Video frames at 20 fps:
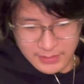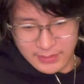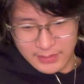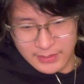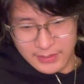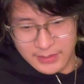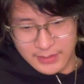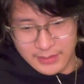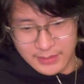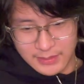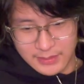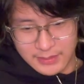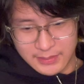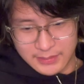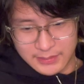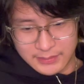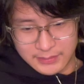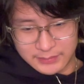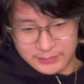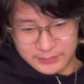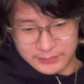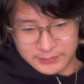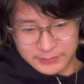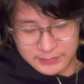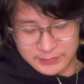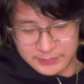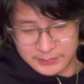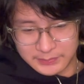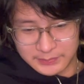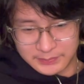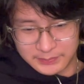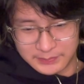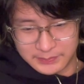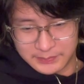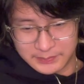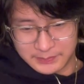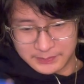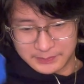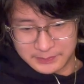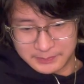
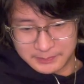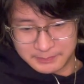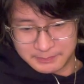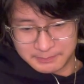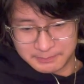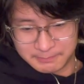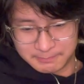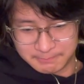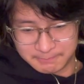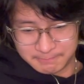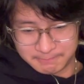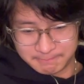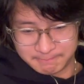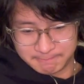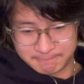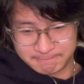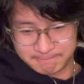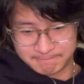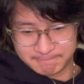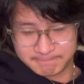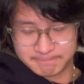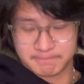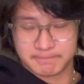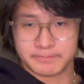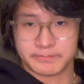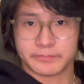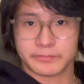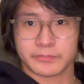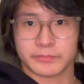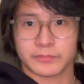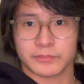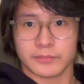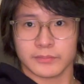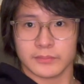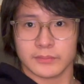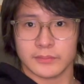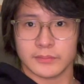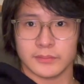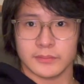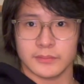
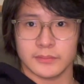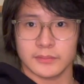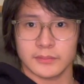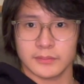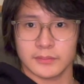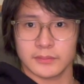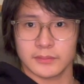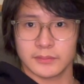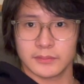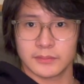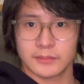The person shown says nothing.